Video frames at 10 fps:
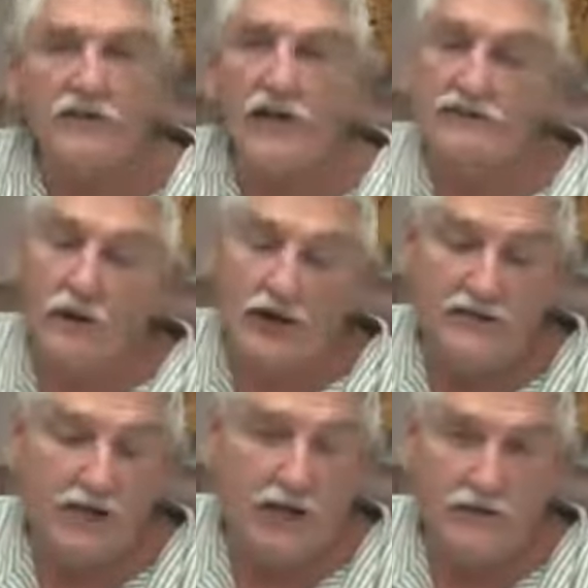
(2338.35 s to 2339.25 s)
And that's why I
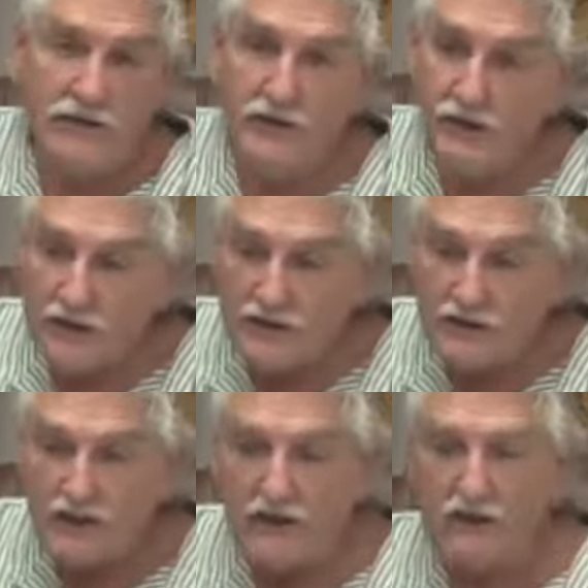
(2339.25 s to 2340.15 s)
say when you get
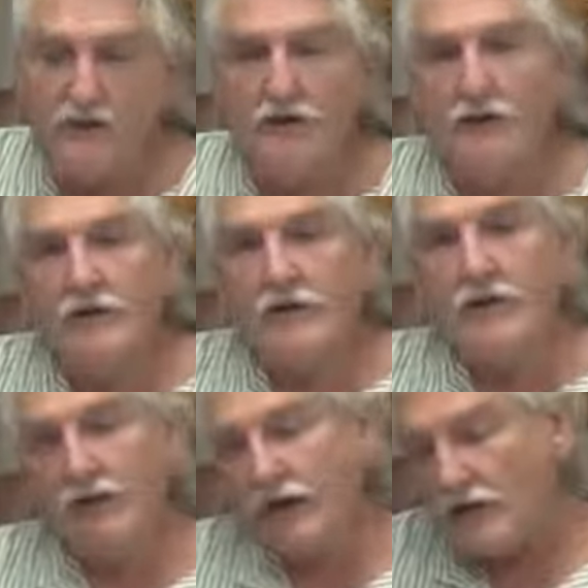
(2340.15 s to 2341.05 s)
there,
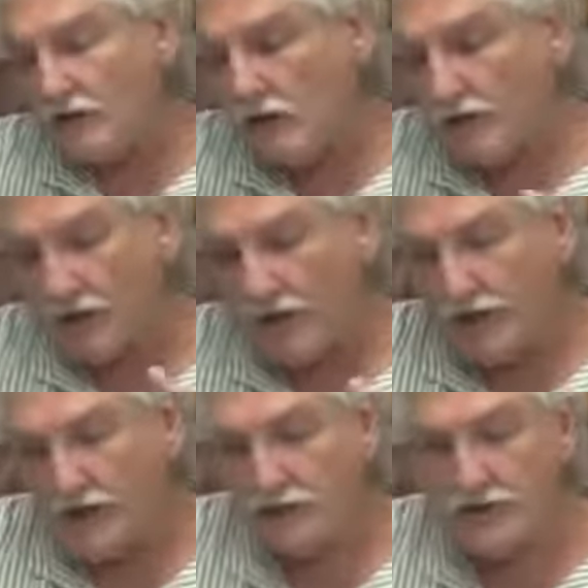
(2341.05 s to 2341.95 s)
you know, I've had so many
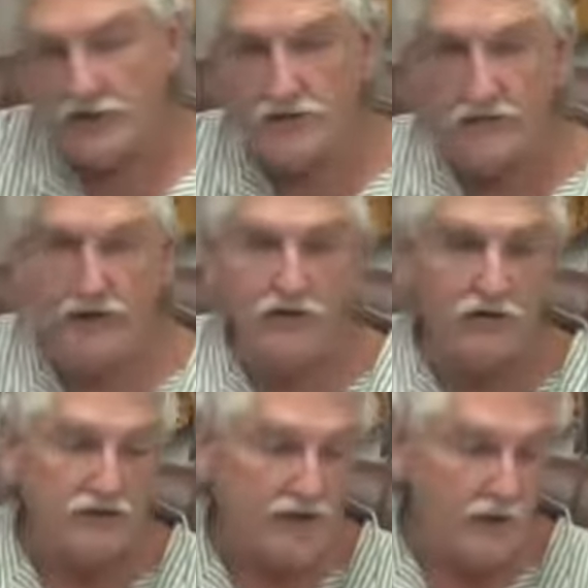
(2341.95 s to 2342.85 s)
years of this and been
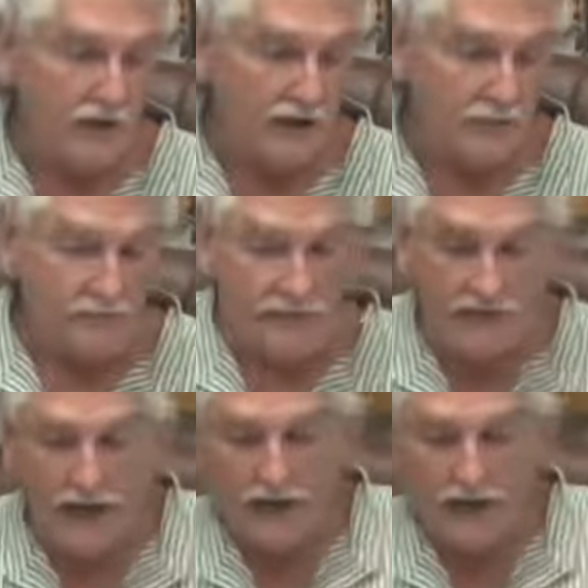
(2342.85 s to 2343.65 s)
through so many ups and